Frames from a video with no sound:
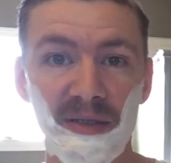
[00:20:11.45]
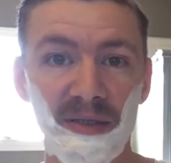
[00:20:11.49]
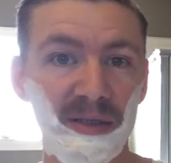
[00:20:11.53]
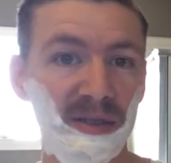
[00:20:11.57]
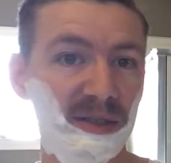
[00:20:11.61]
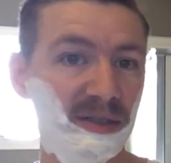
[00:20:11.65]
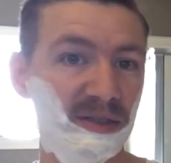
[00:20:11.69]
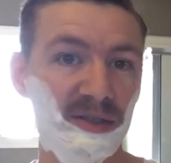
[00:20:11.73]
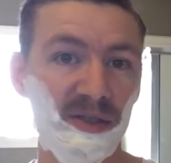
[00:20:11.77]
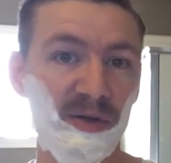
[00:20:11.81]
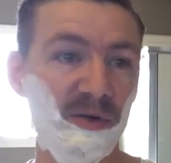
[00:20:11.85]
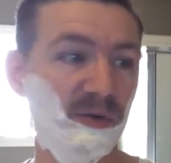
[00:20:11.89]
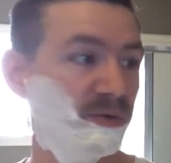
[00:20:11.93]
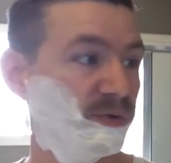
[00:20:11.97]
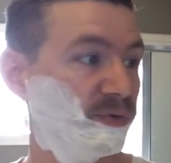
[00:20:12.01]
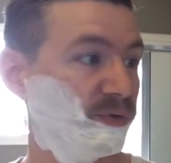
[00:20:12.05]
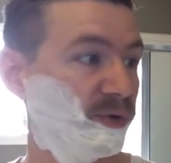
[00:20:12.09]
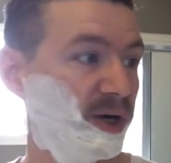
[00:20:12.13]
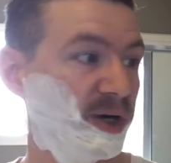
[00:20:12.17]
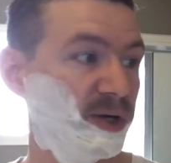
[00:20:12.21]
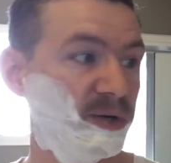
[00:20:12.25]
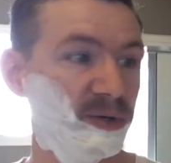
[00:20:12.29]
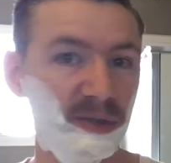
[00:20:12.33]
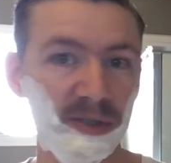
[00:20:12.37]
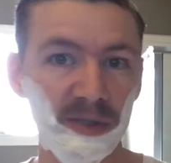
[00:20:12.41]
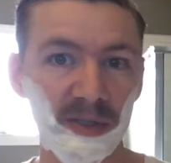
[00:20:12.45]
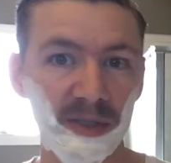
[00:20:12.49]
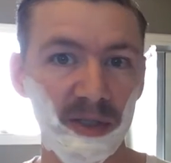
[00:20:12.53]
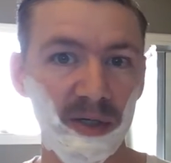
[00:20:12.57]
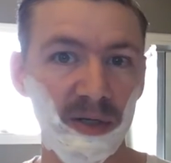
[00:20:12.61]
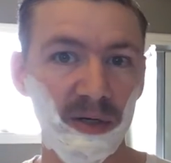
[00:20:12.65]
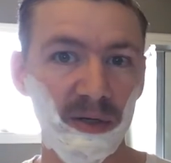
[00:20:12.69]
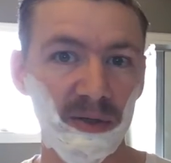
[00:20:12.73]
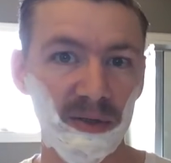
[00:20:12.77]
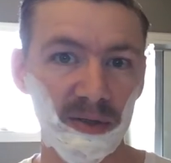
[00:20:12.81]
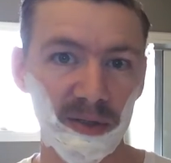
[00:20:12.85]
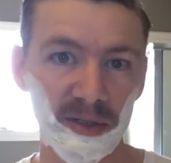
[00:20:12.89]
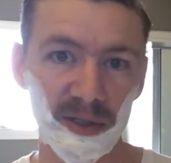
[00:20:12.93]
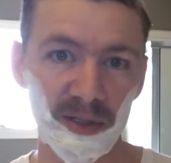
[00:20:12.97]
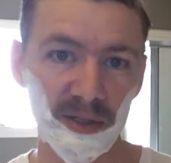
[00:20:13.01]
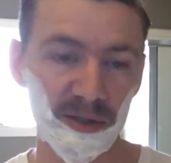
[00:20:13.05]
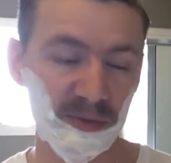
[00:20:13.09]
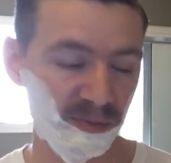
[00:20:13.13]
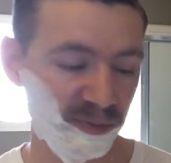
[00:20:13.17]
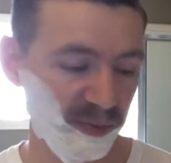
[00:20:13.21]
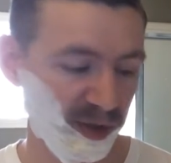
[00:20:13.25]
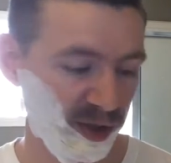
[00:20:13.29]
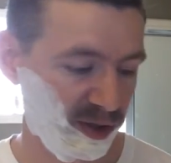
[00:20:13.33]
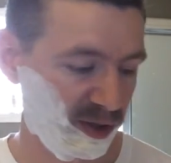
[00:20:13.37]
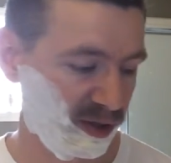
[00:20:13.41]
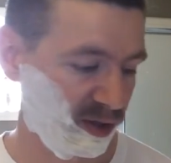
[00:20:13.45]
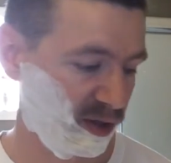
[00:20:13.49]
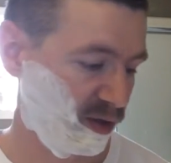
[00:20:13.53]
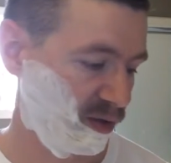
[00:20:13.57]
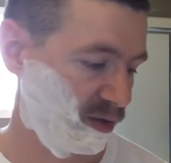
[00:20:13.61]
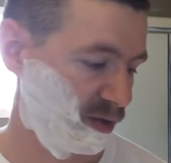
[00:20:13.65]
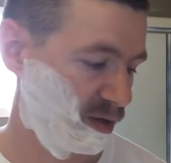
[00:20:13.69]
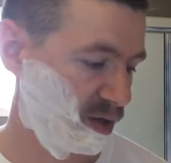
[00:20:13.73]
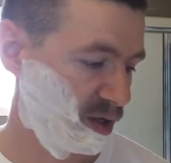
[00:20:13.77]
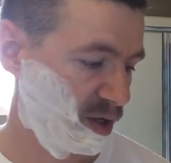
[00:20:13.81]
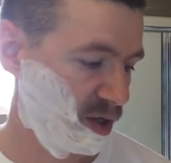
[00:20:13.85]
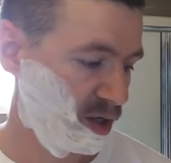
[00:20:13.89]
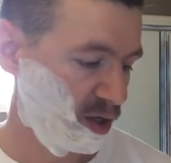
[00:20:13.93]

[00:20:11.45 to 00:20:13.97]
There's no fragrance at all. It's just menthol.